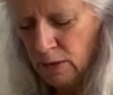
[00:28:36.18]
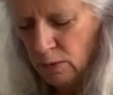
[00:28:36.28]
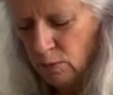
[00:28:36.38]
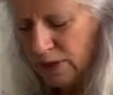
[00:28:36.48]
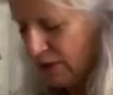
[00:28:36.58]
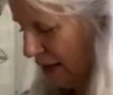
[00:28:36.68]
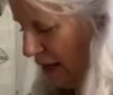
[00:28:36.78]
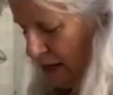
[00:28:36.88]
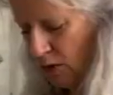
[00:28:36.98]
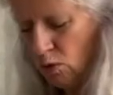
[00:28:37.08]
with,
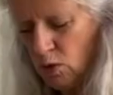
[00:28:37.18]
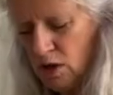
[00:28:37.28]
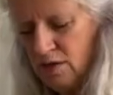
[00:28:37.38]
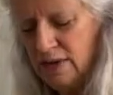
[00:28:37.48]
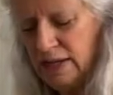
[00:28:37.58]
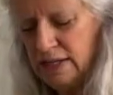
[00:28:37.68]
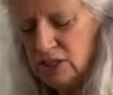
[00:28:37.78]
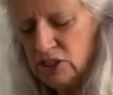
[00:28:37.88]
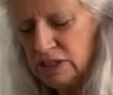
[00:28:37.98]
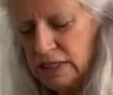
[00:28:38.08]
again, a 1/4 of an inch
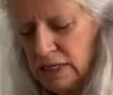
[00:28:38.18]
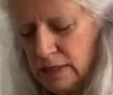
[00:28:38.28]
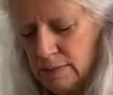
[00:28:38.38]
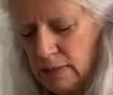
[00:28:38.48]
seam.